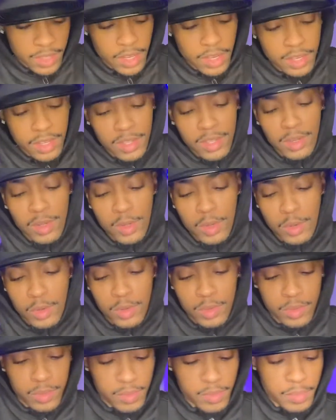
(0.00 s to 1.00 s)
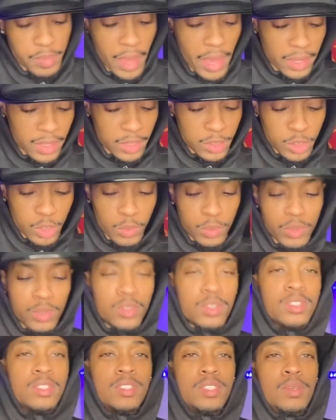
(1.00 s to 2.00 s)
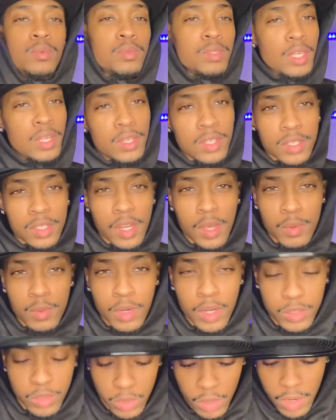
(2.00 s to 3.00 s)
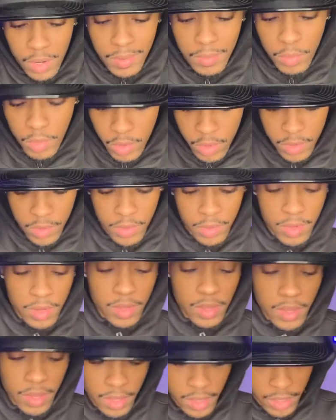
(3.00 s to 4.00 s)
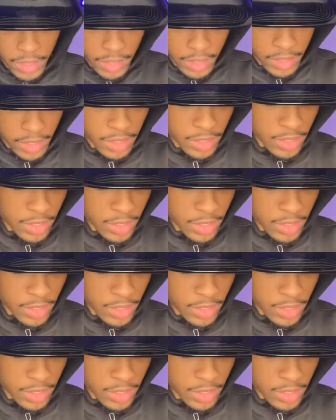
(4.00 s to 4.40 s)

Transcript: a little baggy, so we're gonna see what they look like when I try them on. It looks